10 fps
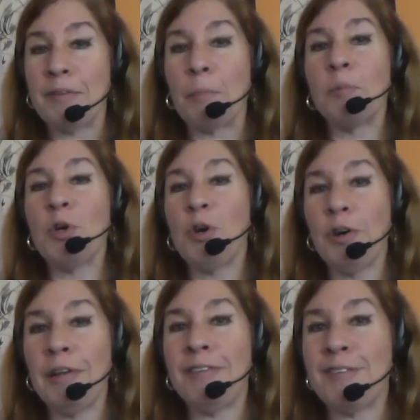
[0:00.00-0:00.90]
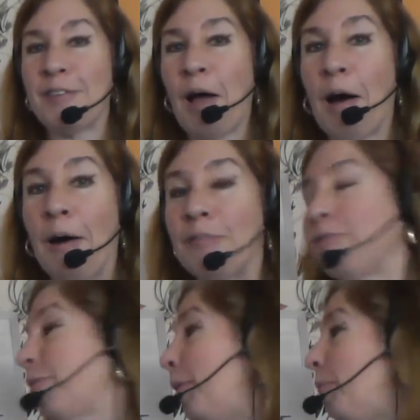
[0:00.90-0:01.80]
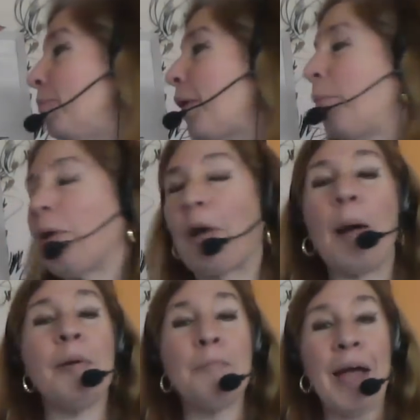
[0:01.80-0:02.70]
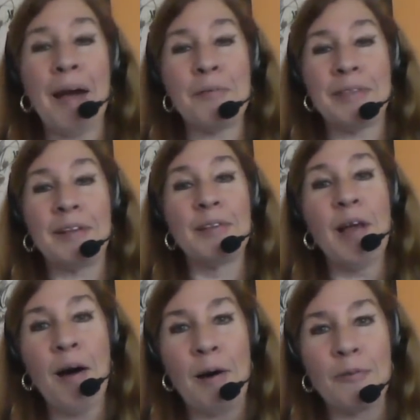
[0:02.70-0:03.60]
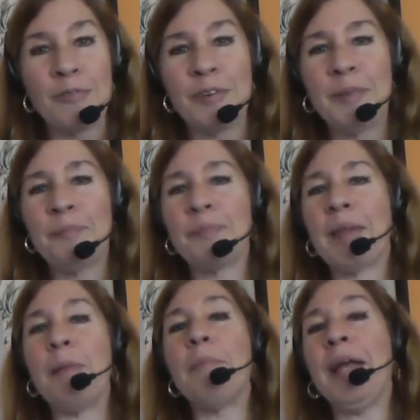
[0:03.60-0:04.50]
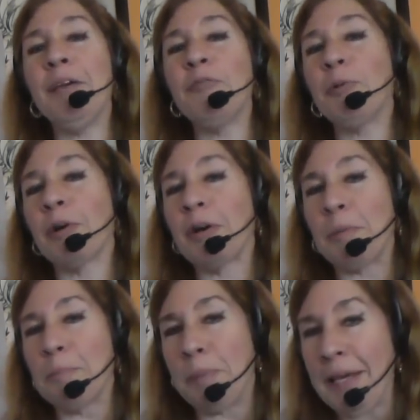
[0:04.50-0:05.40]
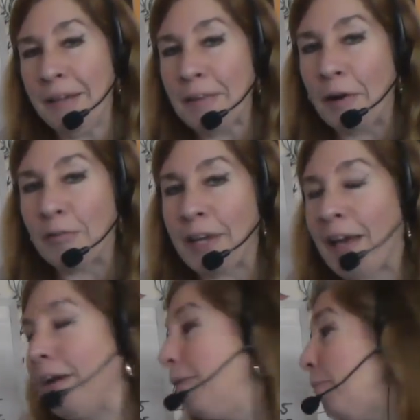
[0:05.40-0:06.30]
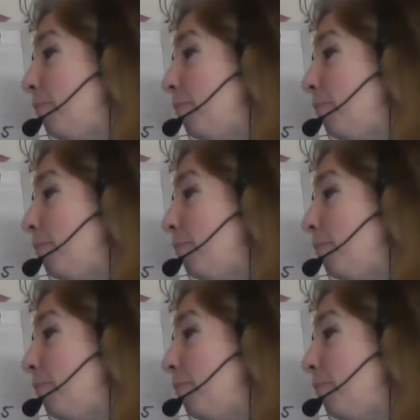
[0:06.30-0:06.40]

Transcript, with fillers: some good stuff. We're coming back with the love. And many of you are going to be in love again.